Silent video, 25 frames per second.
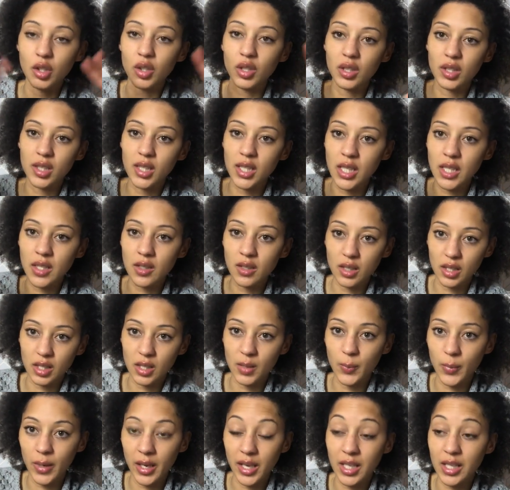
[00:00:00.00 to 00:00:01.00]
see the
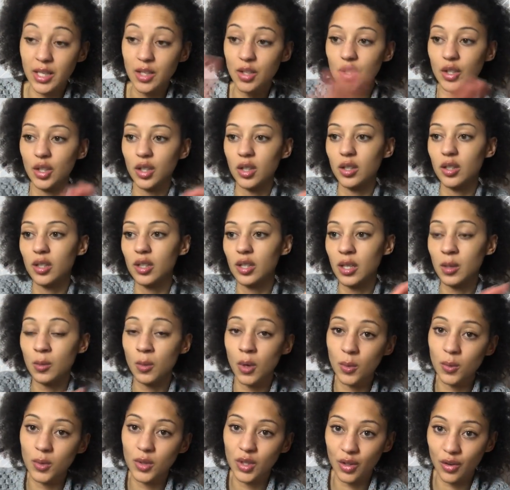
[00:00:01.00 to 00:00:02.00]
displays, you could see
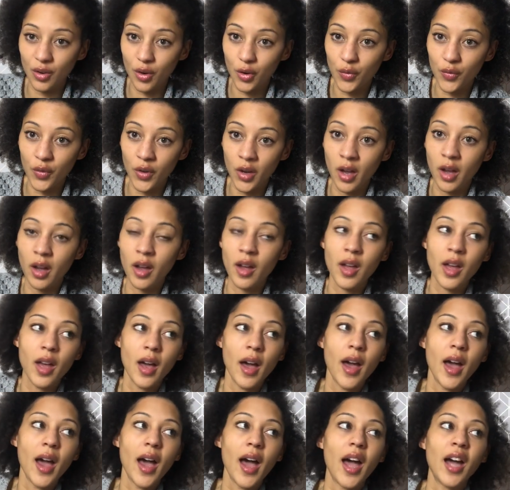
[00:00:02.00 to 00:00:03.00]
what was on offer,
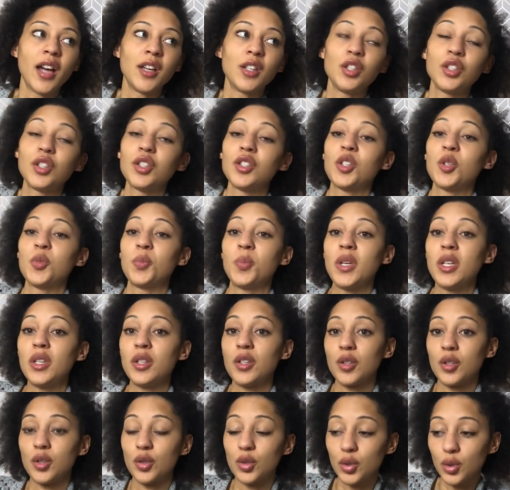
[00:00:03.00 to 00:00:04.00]
and you could speak to
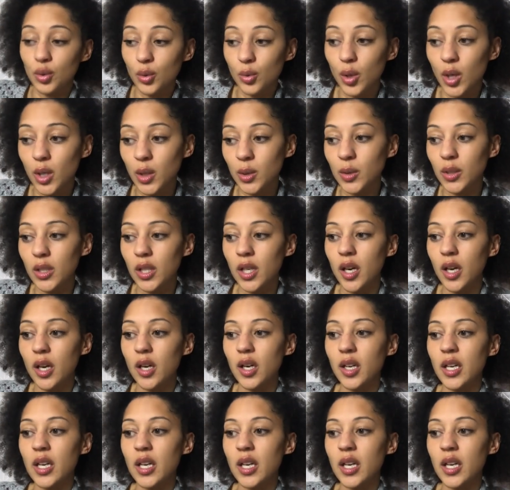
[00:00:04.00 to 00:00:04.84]
the store holder.